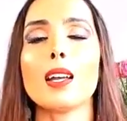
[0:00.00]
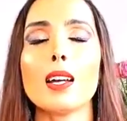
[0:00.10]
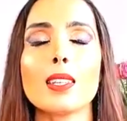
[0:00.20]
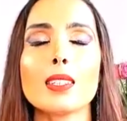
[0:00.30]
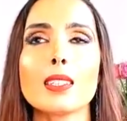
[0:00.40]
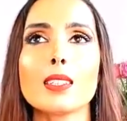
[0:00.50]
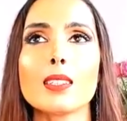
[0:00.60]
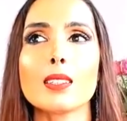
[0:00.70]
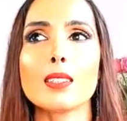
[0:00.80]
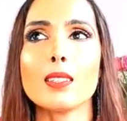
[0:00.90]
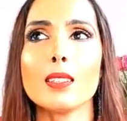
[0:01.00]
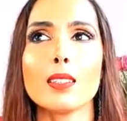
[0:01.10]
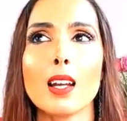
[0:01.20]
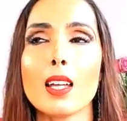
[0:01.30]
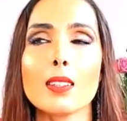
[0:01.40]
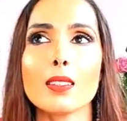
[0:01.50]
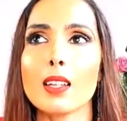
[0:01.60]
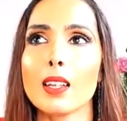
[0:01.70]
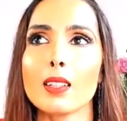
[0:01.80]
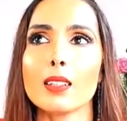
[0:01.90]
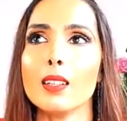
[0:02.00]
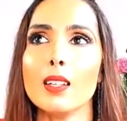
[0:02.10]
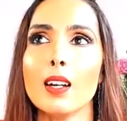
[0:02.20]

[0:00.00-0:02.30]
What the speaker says: I had like